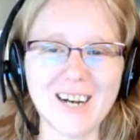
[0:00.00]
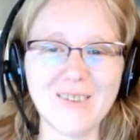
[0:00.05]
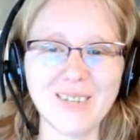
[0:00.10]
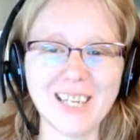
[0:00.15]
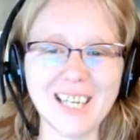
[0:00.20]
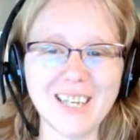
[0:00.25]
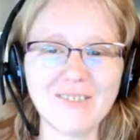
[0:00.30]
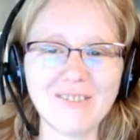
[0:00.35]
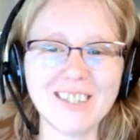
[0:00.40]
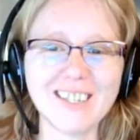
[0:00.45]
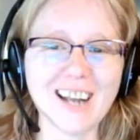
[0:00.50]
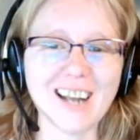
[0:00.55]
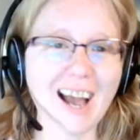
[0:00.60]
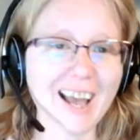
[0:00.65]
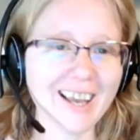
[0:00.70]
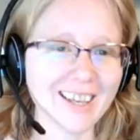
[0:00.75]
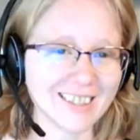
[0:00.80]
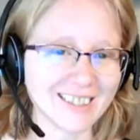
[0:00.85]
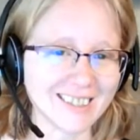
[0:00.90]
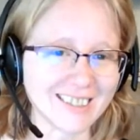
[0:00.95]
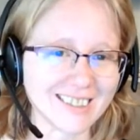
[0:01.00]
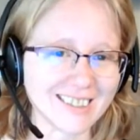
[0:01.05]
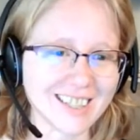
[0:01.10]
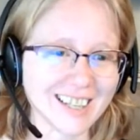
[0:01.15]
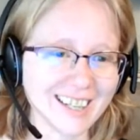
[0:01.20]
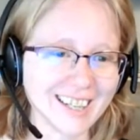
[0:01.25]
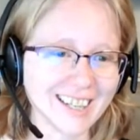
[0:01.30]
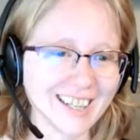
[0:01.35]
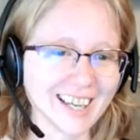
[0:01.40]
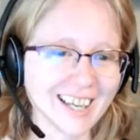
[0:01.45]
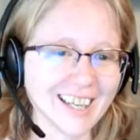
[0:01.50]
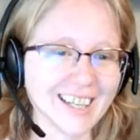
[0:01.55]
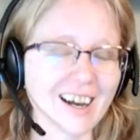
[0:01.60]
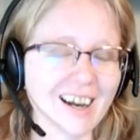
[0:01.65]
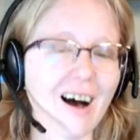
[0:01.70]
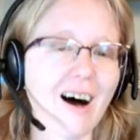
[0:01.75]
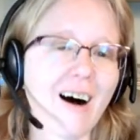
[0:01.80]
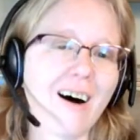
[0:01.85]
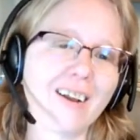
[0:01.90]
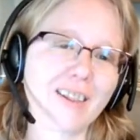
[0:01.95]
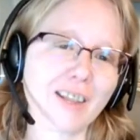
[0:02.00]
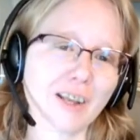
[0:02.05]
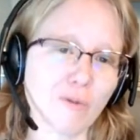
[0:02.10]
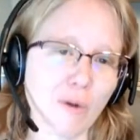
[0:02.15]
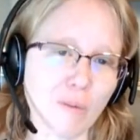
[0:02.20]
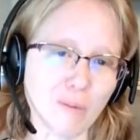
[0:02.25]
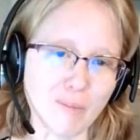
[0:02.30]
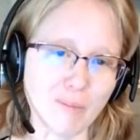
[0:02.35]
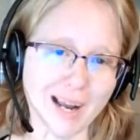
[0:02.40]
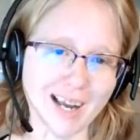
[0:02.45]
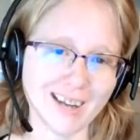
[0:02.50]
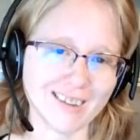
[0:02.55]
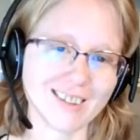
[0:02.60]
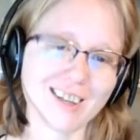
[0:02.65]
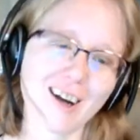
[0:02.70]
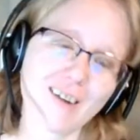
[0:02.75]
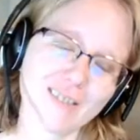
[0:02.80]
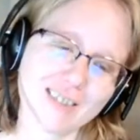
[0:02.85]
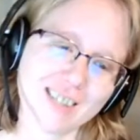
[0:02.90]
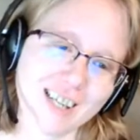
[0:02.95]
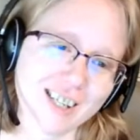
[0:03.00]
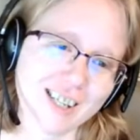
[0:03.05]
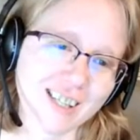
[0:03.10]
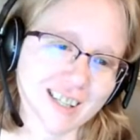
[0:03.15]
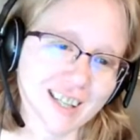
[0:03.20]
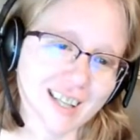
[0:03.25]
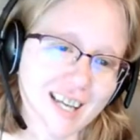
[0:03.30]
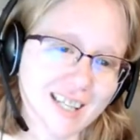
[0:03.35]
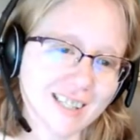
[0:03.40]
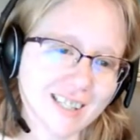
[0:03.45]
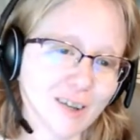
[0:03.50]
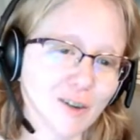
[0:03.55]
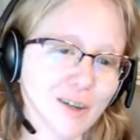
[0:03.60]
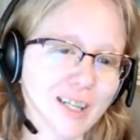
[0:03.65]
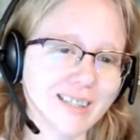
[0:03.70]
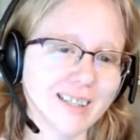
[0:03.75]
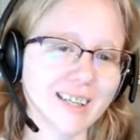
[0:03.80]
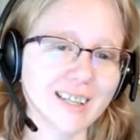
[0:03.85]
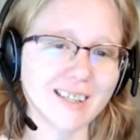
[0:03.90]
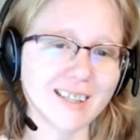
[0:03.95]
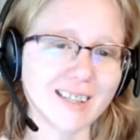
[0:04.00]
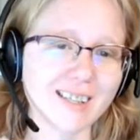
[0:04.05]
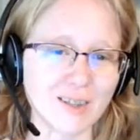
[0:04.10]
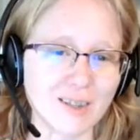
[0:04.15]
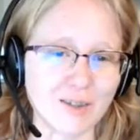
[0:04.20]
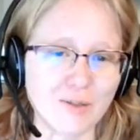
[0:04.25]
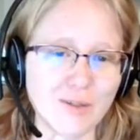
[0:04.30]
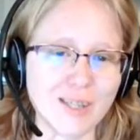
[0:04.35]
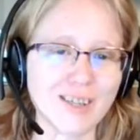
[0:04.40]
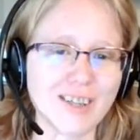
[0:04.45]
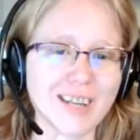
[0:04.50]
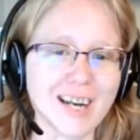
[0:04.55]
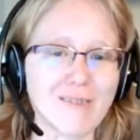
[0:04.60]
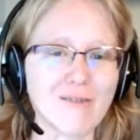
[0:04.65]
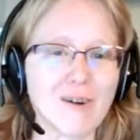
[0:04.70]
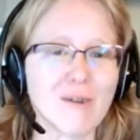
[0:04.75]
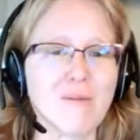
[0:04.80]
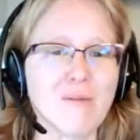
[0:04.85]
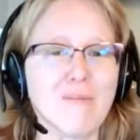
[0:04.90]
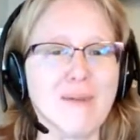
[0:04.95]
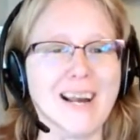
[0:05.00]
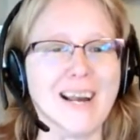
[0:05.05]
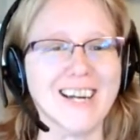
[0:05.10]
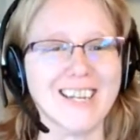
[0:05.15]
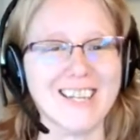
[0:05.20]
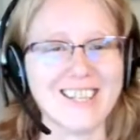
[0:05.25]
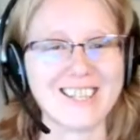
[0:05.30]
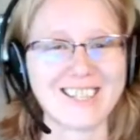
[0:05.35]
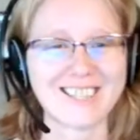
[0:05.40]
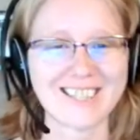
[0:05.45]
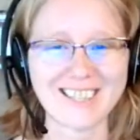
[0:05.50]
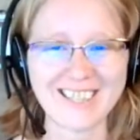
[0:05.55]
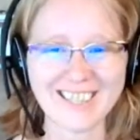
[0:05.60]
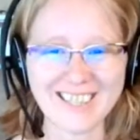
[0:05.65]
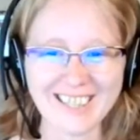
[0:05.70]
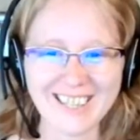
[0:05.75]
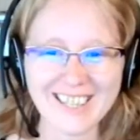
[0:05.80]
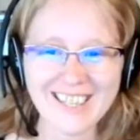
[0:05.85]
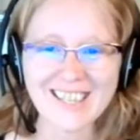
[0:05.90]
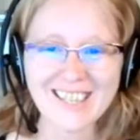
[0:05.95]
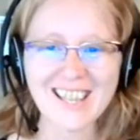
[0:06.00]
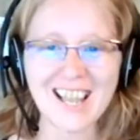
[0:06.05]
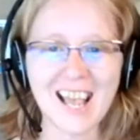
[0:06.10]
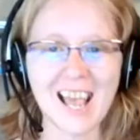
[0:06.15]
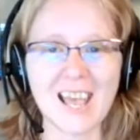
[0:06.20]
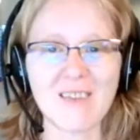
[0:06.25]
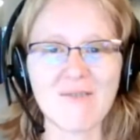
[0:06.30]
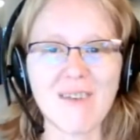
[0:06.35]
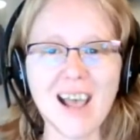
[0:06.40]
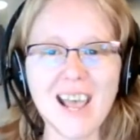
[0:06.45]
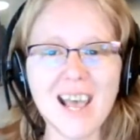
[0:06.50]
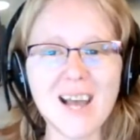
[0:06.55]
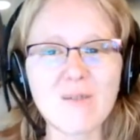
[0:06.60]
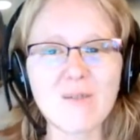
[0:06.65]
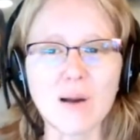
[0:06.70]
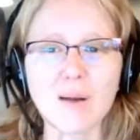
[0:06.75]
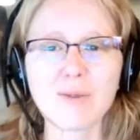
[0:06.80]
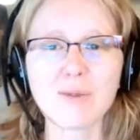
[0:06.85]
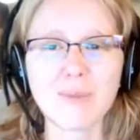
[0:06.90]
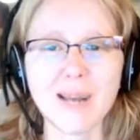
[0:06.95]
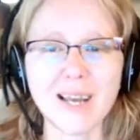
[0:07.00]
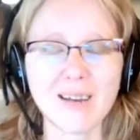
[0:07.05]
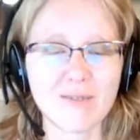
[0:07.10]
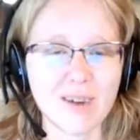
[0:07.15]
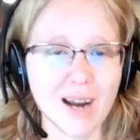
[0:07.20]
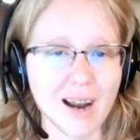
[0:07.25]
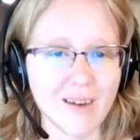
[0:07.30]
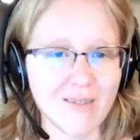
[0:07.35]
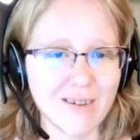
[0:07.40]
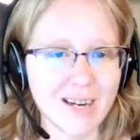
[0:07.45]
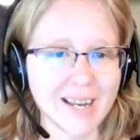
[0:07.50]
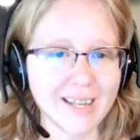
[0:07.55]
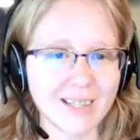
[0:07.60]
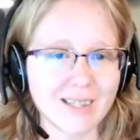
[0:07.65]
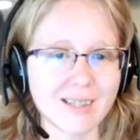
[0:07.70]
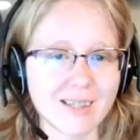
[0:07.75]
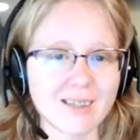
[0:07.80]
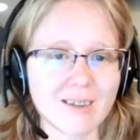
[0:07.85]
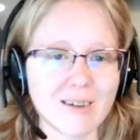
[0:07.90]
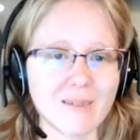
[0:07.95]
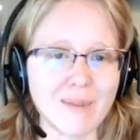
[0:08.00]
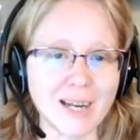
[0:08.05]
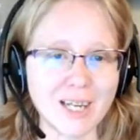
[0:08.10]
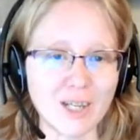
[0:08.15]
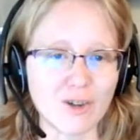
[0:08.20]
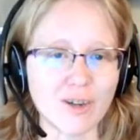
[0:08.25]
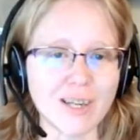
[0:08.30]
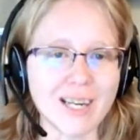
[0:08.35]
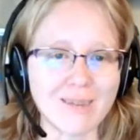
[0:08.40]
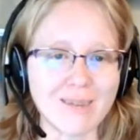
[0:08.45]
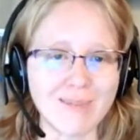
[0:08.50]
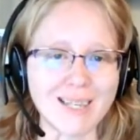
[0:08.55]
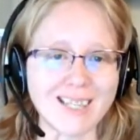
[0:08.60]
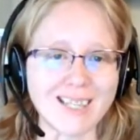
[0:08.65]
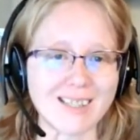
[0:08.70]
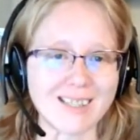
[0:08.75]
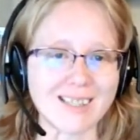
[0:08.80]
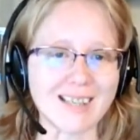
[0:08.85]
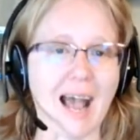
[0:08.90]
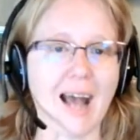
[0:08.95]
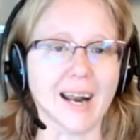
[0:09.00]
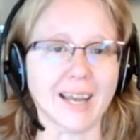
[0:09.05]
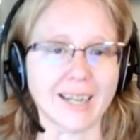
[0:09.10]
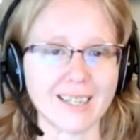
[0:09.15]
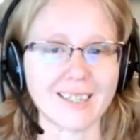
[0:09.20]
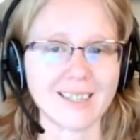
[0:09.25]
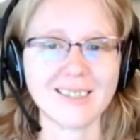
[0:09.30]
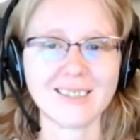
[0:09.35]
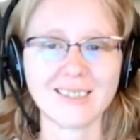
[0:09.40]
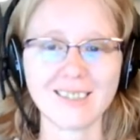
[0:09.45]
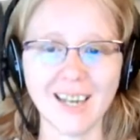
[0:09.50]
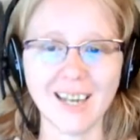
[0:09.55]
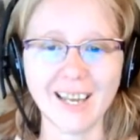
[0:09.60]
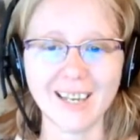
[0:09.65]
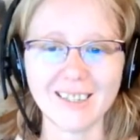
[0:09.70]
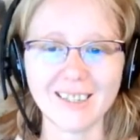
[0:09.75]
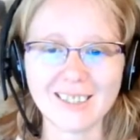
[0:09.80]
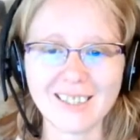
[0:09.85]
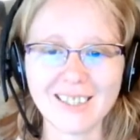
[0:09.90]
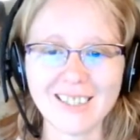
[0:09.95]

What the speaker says: Even Niall getting in on the rubber band conversation. Thanks. Who needs ancestors when you can have rubber bands? If I had a rubber band for every ancestor in my tree, I'd be ecstatic. Niall.